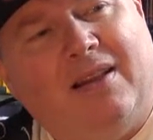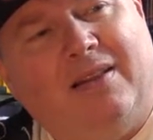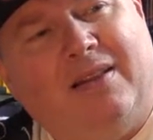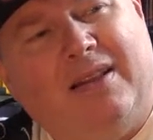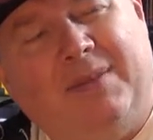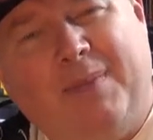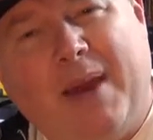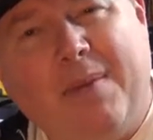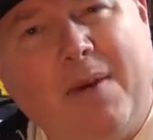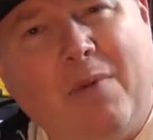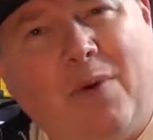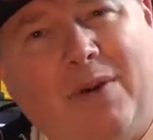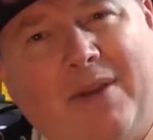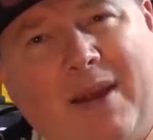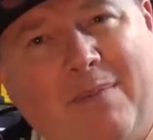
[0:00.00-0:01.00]
there's maybe
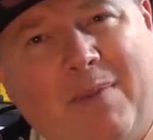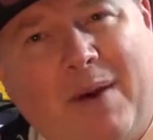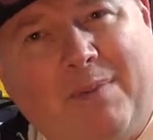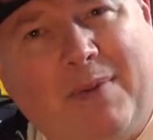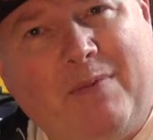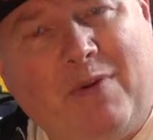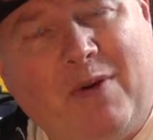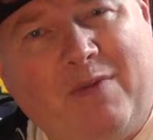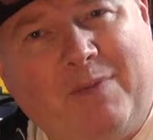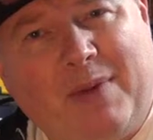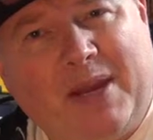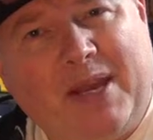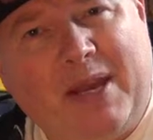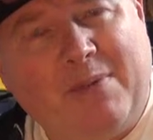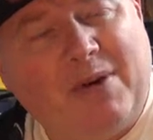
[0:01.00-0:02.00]
one that might be worth
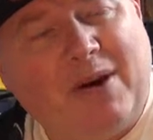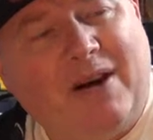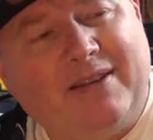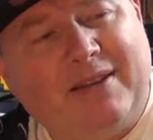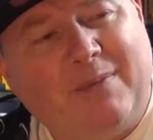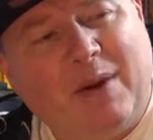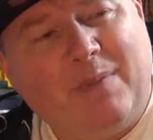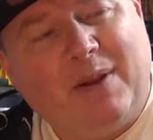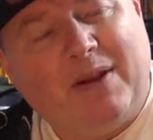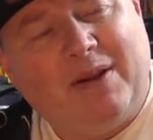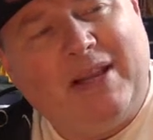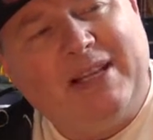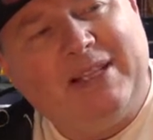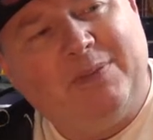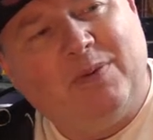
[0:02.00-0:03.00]
picking up, guys. That might be
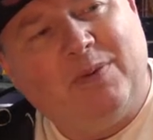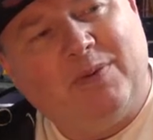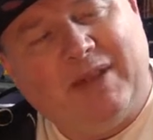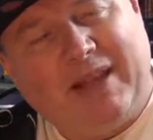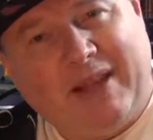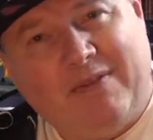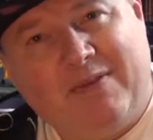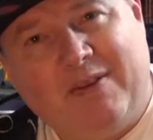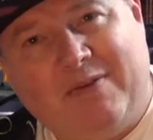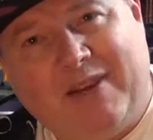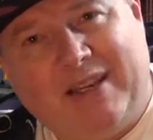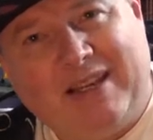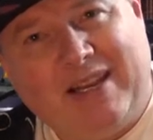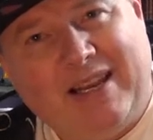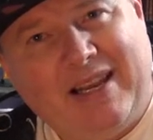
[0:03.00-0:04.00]
collectible, given the
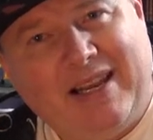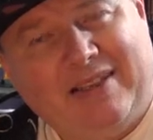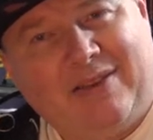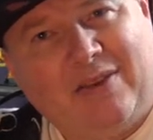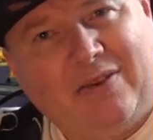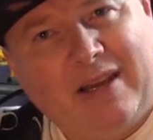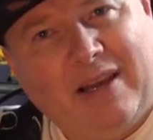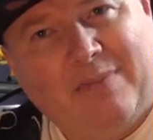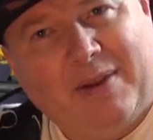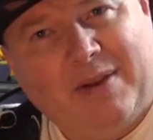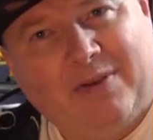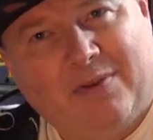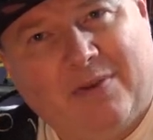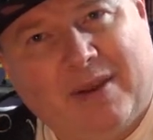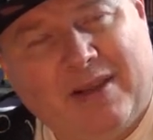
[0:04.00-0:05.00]
fact that it has got that
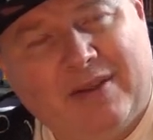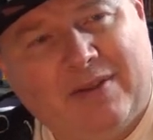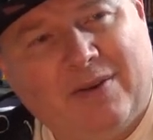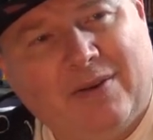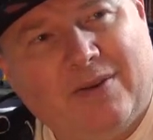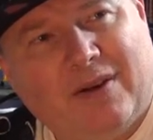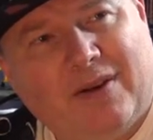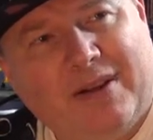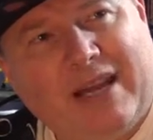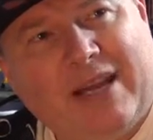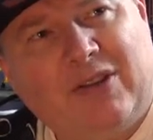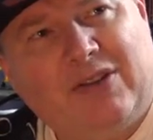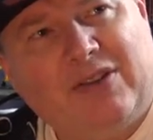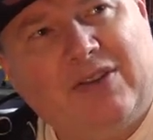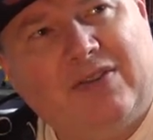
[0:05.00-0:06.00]
Metal Gear Solid
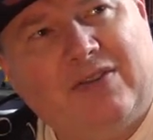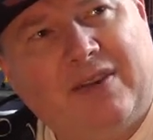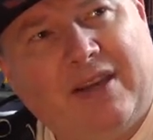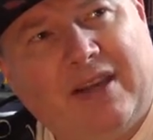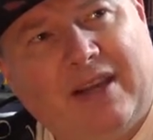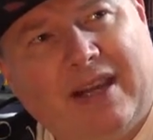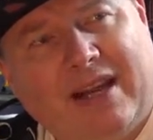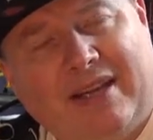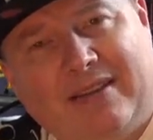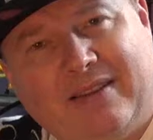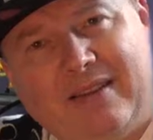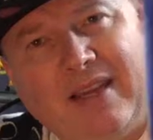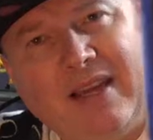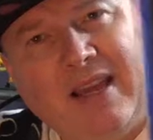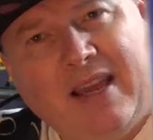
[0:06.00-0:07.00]
connections, really,
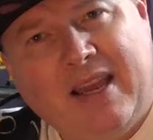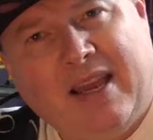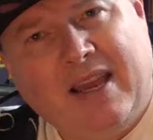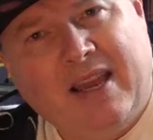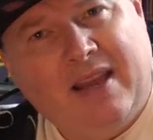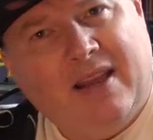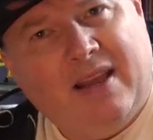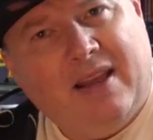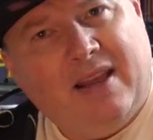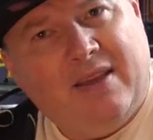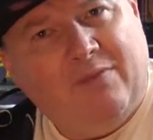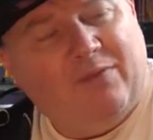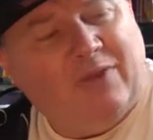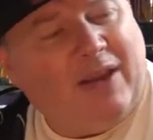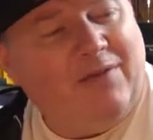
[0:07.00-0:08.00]
and
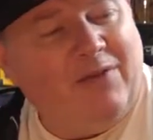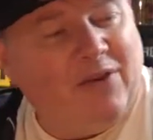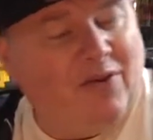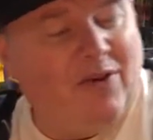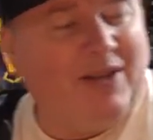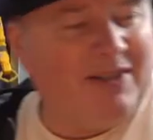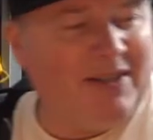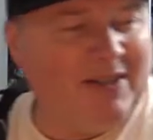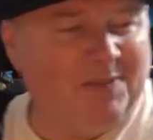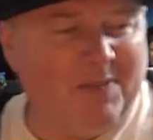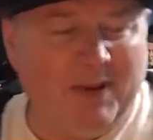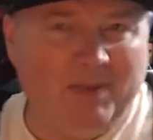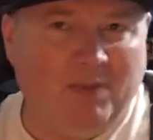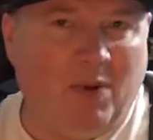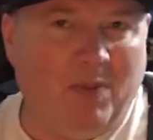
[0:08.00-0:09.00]
given the criticism,
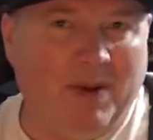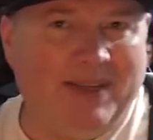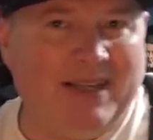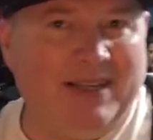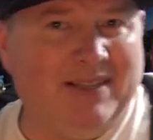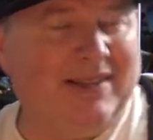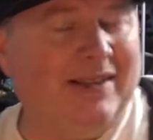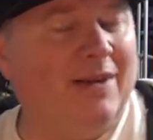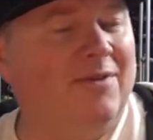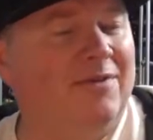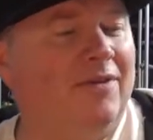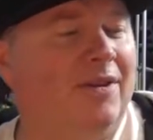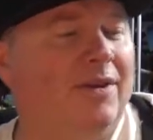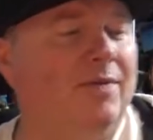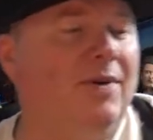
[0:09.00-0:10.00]
it probably didn't sell
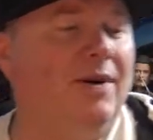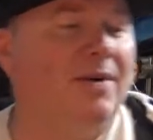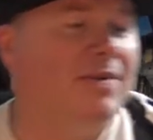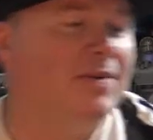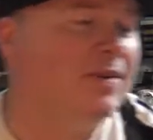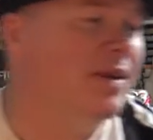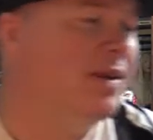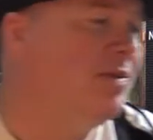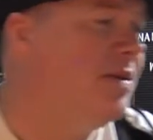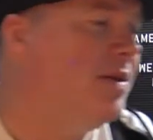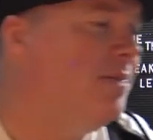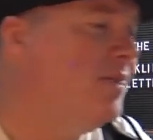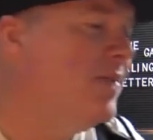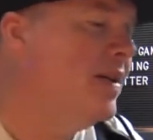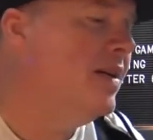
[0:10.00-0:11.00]
very well.
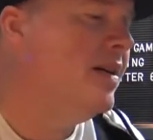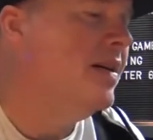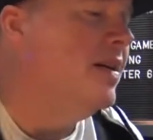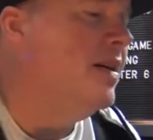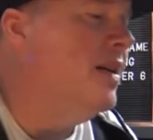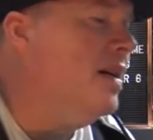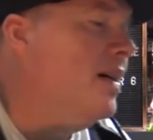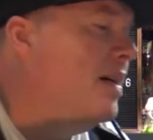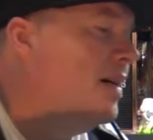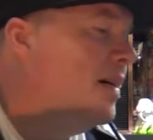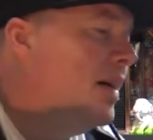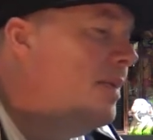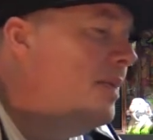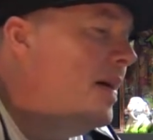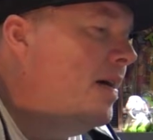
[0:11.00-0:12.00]
So
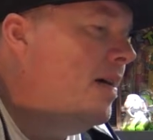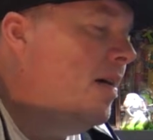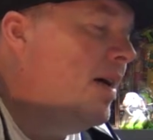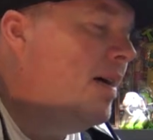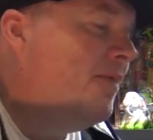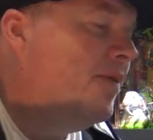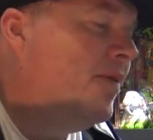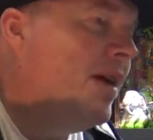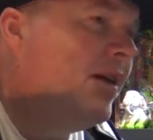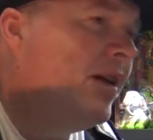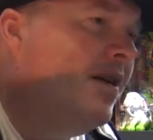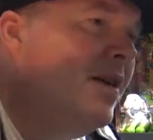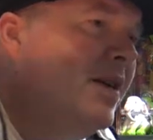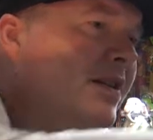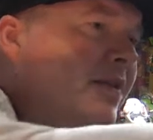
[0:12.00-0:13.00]
keep that eye up for that,
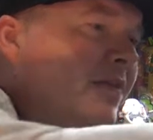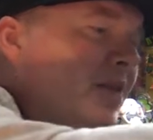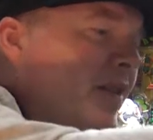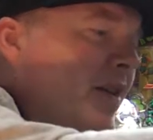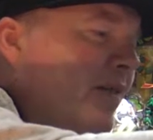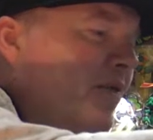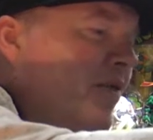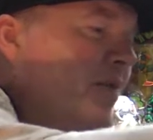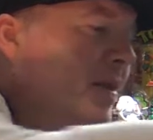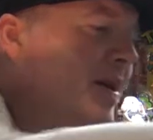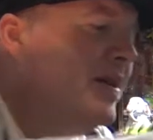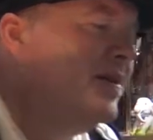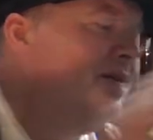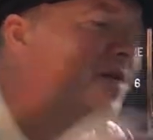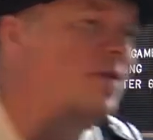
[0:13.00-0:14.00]
guys, if you collect for
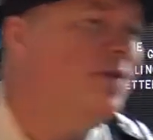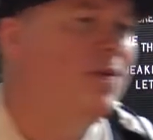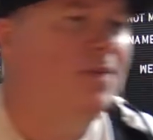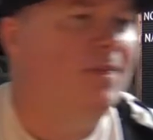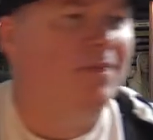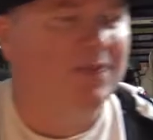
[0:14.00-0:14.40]
PS4.